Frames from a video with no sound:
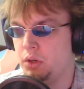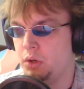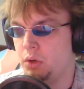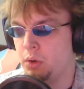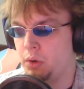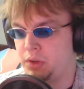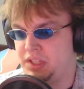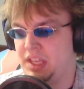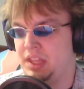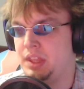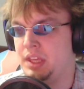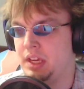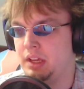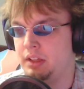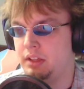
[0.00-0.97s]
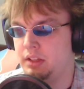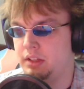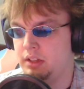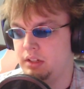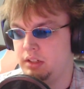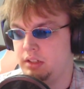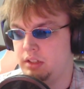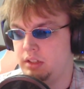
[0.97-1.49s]
or Cynthia.
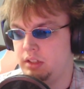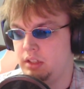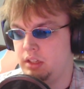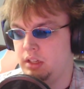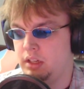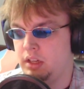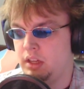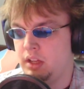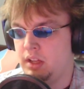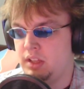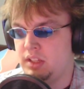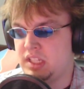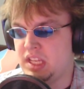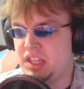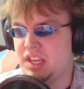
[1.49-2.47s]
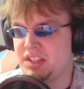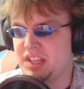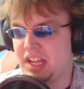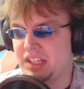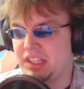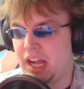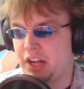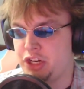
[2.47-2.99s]
Cynthia's
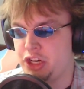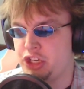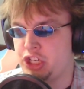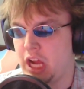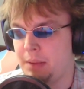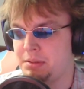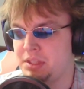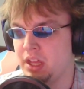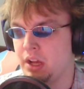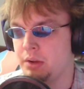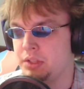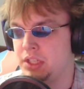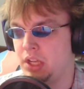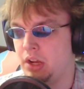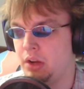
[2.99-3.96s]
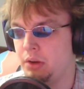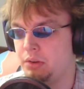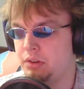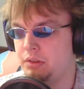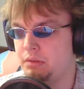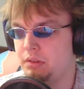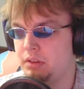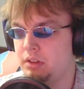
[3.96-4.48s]
got dodging chops though, so
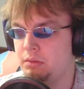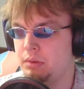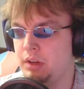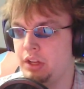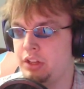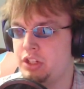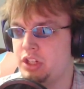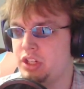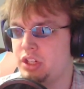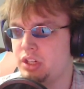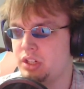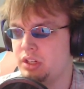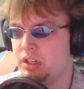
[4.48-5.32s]
which